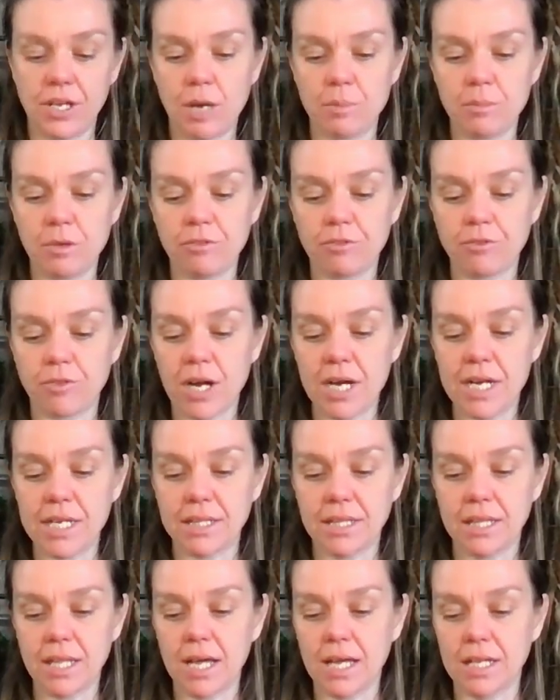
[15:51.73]
I'm
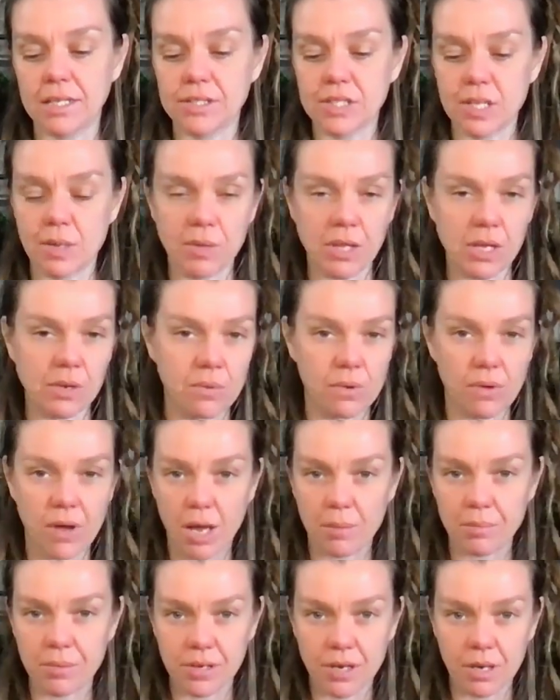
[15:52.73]
afraid that something will
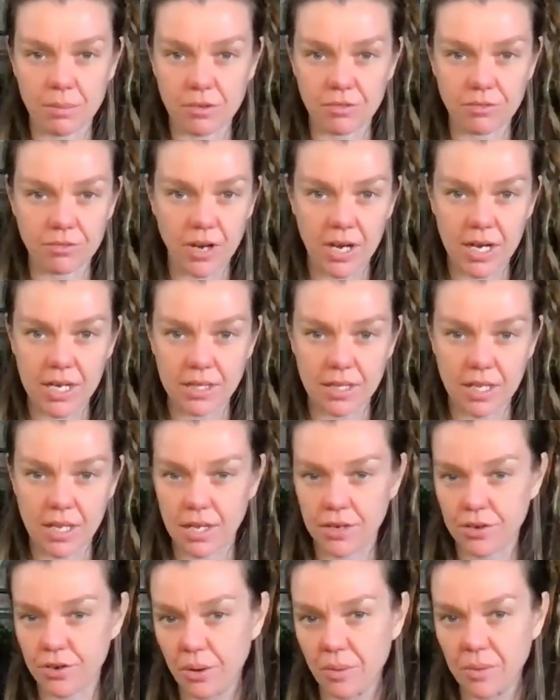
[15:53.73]
happen. I'm afraid
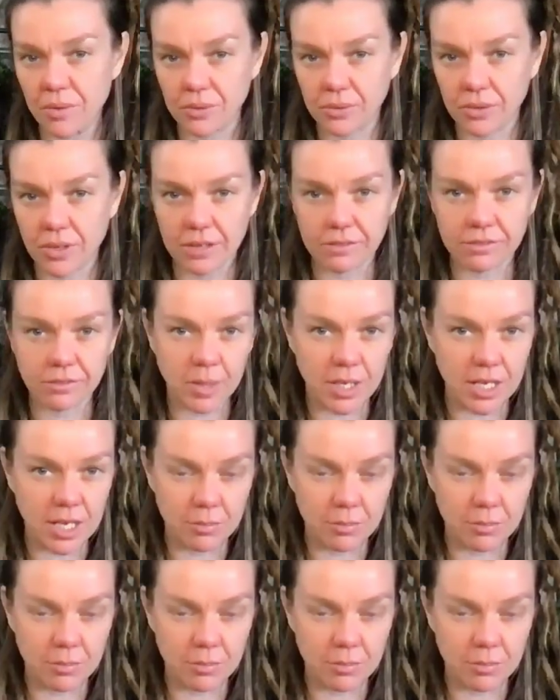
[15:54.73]
that no one will love me.